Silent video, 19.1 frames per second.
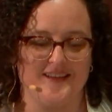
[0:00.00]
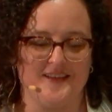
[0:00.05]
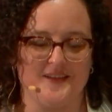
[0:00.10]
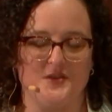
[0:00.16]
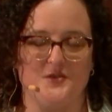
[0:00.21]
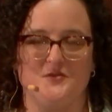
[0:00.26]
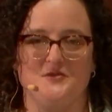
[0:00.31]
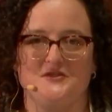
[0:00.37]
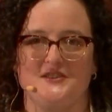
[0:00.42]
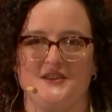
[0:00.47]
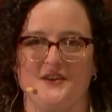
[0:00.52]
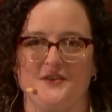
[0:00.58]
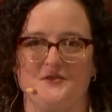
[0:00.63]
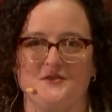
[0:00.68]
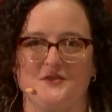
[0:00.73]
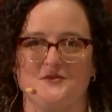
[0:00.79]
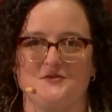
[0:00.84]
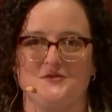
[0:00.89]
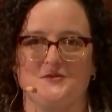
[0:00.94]
who shared
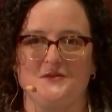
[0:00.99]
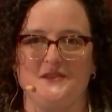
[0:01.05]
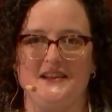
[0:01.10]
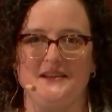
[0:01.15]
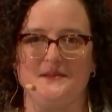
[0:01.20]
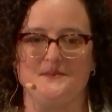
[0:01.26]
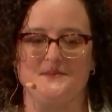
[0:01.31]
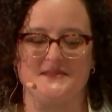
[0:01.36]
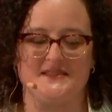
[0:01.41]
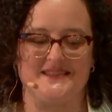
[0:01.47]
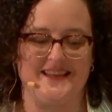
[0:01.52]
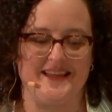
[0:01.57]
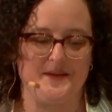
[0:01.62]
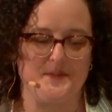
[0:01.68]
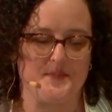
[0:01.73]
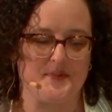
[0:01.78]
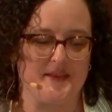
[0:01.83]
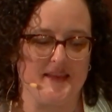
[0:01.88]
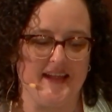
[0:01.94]
their dreams
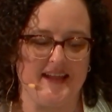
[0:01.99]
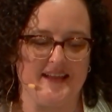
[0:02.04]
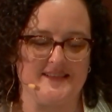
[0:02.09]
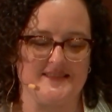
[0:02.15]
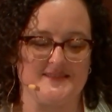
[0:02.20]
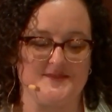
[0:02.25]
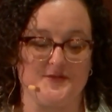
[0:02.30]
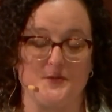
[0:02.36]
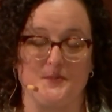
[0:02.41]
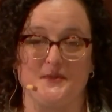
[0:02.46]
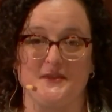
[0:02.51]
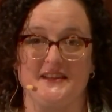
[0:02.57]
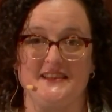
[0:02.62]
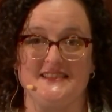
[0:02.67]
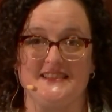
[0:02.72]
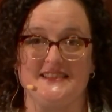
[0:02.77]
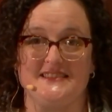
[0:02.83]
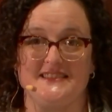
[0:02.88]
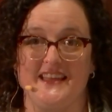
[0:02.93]
and plans for
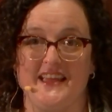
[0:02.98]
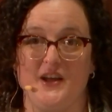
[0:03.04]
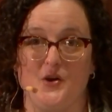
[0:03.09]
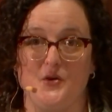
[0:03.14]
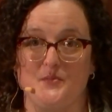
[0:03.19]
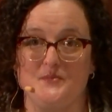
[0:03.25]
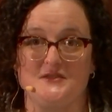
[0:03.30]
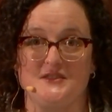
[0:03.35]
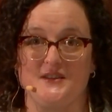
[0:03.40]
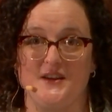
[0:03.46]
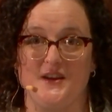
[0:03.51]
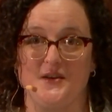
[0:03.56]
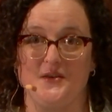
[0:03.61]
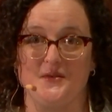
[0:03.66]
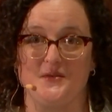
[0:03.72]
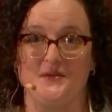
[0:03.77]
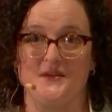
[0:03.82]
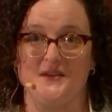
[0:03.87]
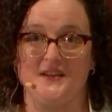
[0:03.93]
places they hope to
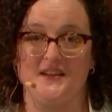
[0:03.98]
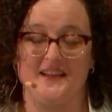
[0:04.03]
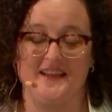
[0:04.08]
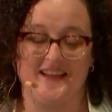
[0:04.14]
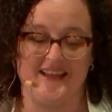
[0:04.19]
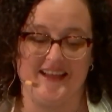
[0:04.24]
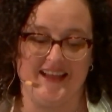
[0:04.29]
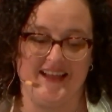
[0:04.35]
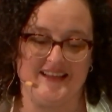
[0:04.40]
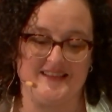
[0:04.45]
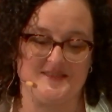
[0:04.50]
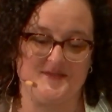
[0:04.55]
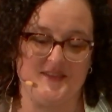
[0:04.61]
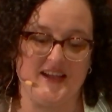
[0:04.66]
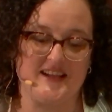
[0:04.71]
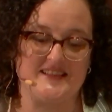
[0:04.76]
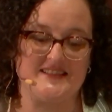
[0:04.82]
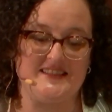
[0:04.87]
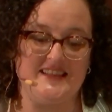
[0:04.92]
go as
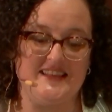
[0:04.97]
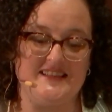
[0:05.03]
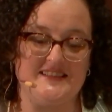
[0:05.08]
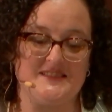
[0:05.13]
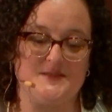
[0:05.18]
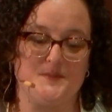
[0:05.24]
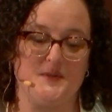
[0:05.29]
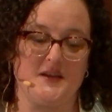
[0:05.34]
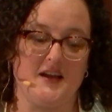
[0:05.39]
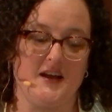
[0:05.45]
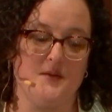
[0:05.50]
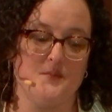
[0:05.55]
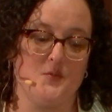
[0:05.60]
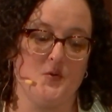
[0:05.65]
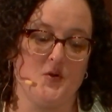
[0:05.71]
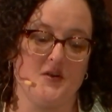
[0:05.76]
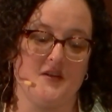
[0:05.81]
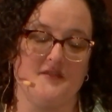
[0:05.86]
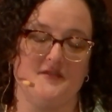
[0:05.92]
vaccines become
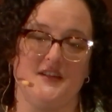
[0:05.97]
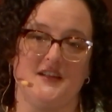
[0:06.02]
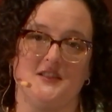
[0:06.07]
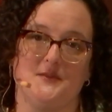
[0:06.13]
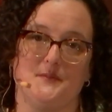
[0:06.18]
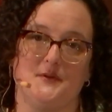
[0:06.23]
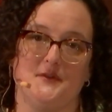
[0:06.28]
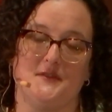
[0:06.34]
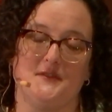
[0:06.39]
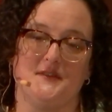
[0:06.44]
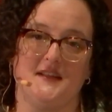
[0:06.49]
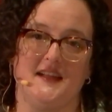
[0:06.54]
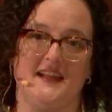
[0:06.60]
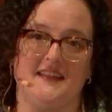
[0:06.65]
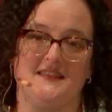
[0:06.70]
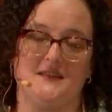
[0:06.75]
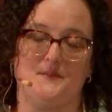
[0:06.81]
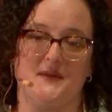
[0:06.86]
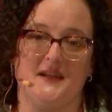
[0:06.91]
more available
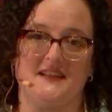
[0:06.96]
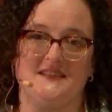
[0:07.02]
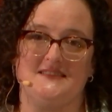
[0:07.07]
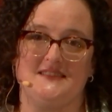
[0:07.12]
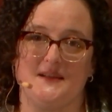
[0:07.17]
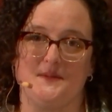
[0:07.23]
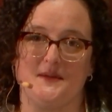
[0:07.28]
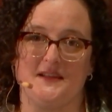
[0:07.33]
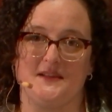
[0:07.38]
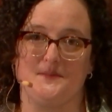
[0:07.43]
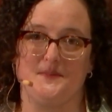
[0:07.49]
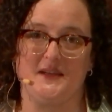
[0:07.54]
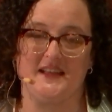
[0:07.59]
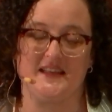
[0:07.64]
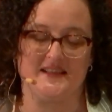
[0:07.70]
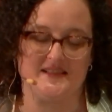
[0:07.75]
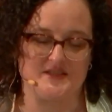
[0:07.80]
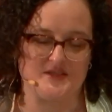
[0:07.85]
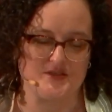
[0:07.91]
and the pandemic
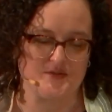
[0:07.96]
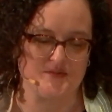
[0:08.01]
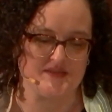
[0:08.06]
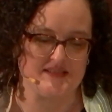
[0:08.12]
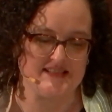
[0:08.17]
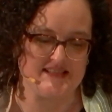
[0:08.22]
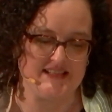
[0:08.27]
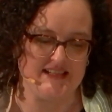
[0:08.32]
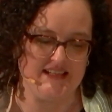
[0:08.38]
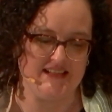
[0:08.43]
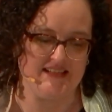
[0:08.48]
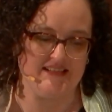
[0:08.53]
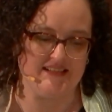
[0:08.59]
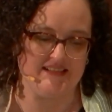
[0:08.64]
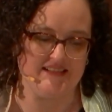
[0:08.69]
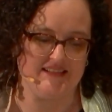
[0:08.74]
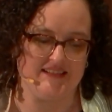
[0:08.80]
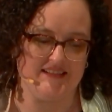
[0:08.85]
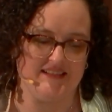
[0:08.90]
begins to
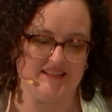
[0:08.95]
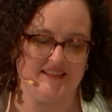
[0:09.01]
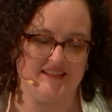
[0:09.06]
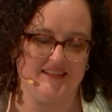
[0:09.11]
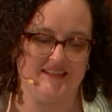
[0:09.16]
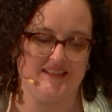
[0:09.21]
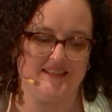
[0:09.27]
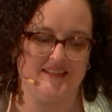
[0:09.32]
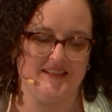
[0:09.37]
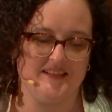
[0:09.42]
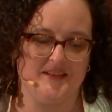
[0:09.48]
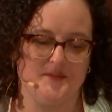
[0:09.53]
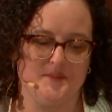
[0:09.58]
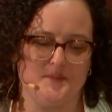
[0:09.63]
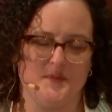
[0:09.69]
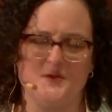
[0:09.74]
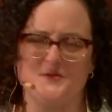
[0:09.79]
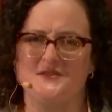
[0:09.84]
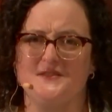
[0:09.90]
recede.
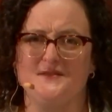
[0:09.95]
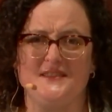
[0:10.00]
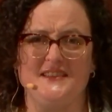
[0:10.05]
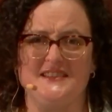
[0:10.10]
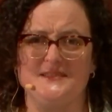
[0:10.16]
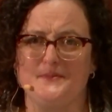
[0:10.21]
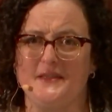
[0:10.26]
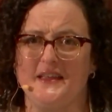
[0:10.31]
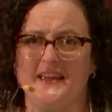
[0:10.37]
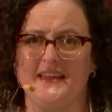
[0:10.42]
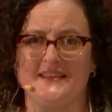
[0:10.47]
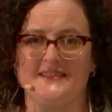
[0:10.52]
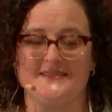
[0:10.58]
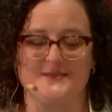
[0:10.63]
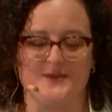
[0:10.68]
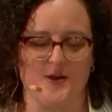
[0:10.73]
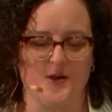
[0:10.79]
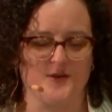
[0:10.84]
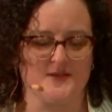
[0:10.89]
Most of these
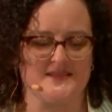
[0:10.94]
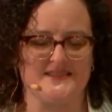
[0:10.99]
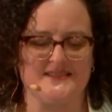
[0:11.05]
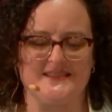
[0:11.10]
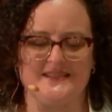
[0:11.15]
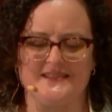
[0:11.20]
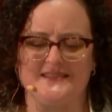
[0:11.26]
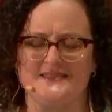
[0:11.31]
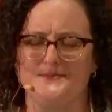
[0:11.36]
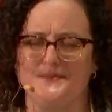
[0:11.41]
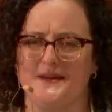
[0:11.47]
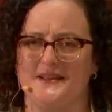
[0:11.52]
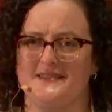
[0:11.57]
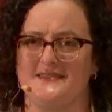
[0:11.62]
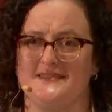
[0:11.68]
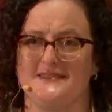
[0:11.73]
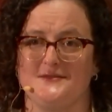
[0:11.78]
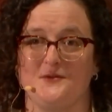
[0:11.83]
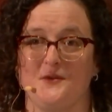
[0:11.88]
plans are 6
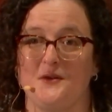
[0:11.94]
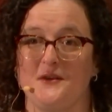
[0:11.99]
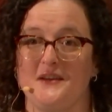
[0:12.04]
months or